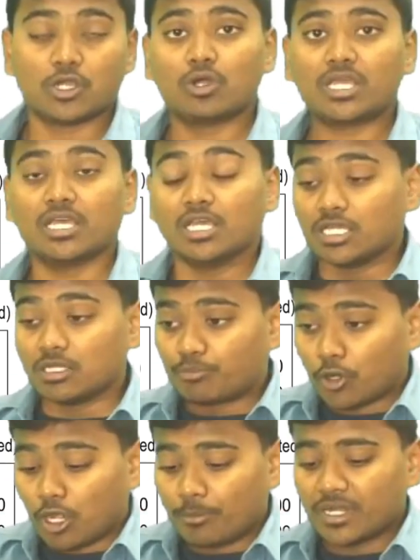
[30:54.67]
Okay,
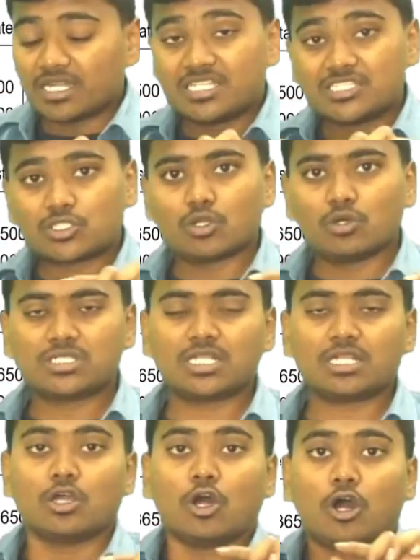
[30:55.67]
proper
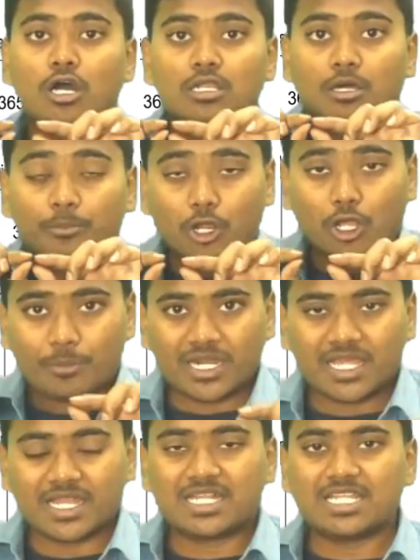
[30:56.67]
disclosure or proper
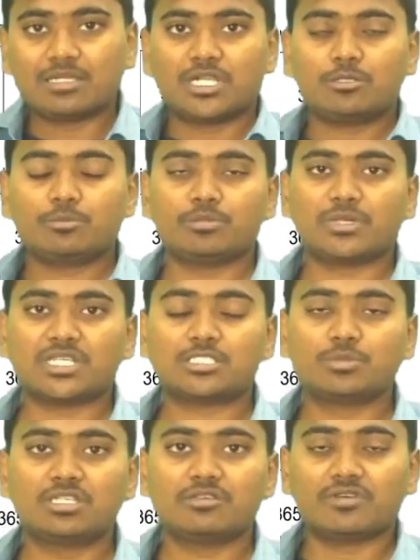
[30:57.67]
heading must
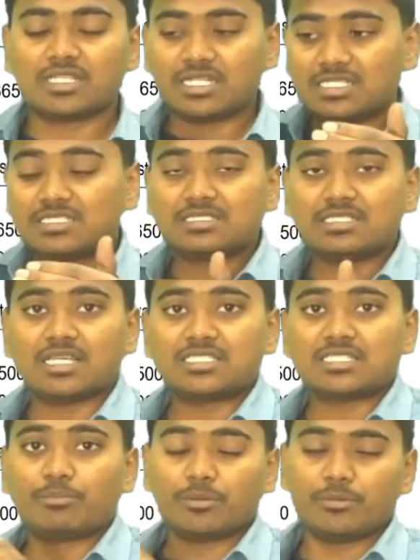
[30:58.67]
be given that this is a
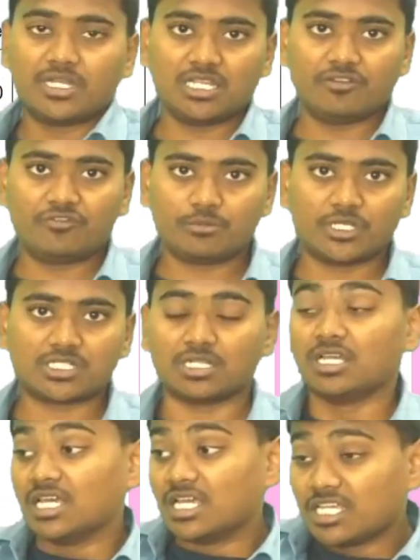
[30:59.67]
supplementary information.
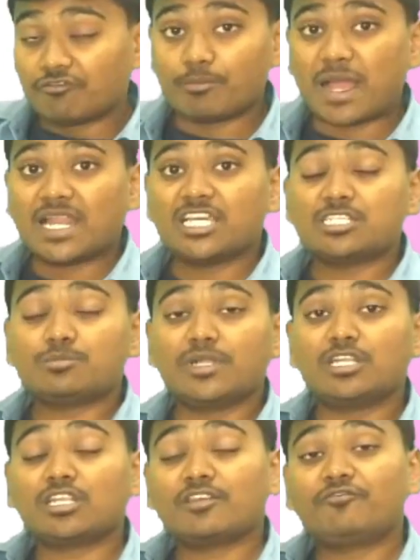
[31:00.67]
If
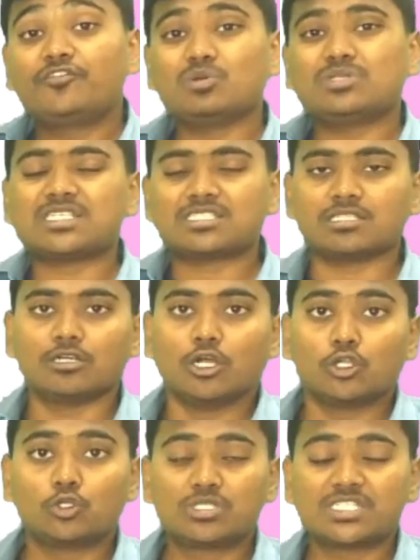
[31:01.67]
management refuses
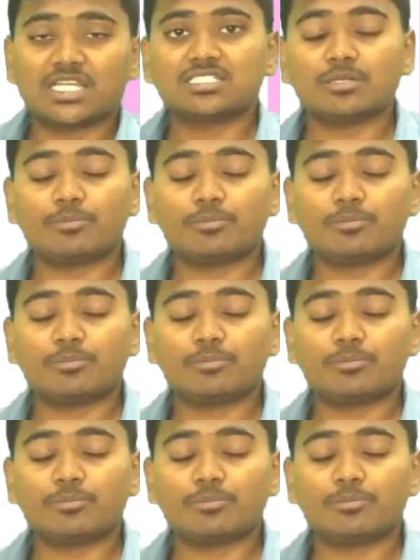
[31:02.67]
to change the